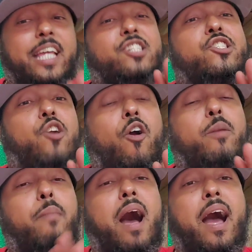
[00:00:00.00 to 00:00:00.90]
is
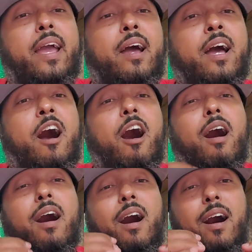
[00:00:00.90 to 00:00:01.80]
start my
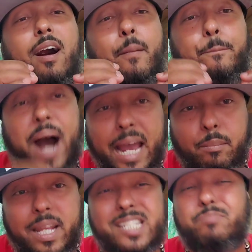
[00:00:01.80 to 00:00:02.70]

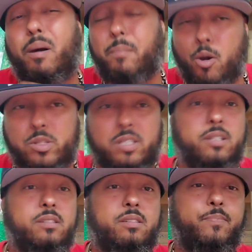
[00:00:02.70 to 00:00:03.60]
bottomless
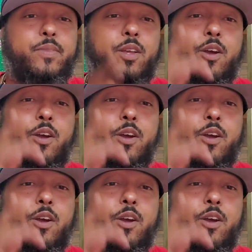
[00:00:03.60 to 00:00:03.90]
mimosas